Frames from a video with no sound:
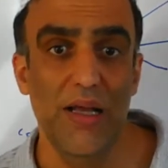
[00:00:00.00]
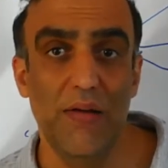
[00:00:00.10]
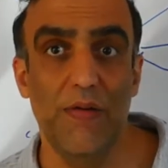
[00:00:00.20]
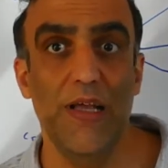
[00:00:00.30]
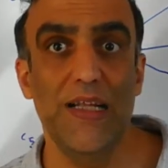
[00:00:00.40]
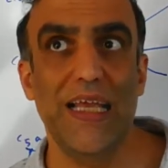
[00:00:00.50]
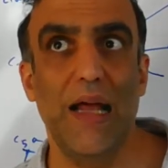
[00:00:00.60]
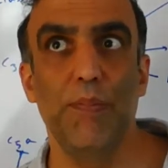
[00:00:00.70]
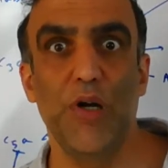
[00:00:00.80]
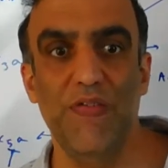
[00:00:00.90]
It can
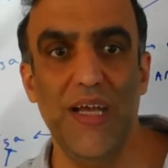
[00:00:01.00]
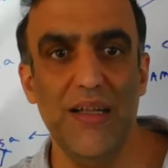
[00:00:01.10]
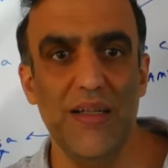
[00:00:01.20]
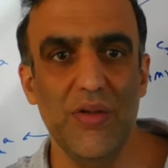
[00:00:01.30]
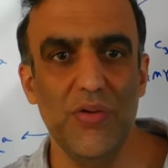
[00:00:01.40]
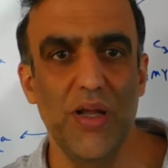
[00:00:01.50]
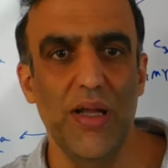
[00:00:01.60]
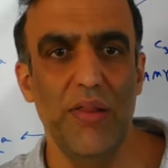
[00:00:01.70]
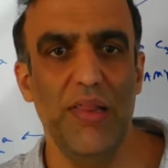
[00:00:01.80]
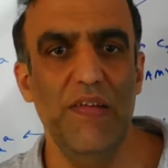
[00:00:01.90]
prevent the
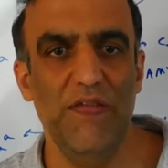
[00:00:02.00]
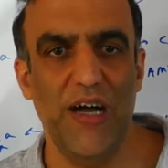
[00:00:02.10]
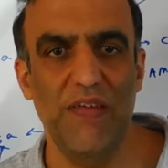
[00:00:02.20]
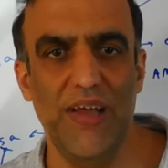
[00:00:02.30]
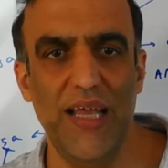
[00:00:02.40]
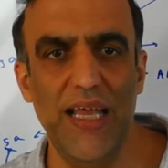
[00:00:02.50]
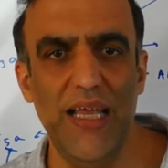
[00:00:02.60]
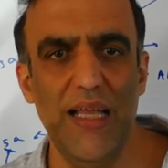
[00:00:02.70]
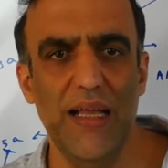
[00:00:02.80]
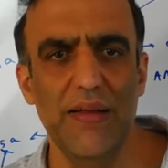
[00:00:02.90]

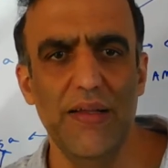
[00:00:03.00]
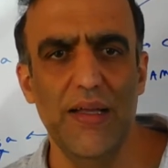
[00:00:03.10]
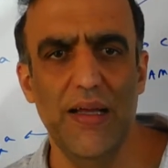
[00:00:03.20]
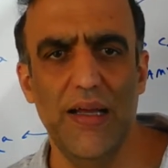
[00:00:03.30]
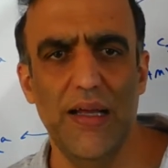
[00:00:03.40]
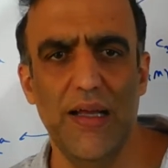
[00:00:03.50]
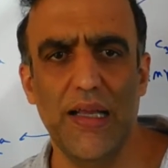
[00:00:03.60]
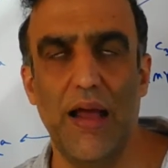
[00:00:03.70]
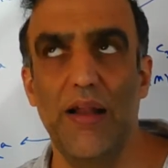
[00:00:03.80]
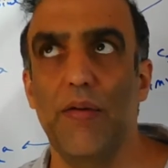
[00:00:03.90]
C5A
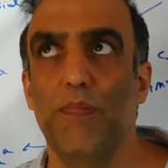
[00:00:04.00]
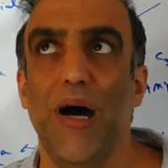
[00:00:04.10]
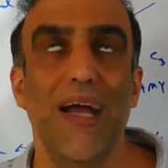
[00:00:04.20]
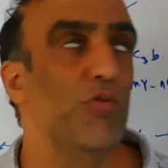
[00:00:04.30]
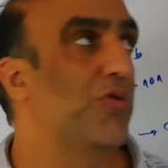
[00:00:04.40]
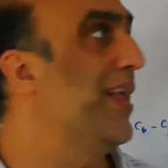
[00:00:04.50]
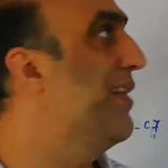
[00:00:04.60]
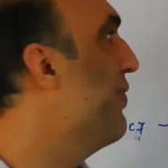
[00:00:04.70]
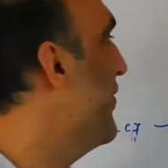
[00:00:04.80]
can bind to its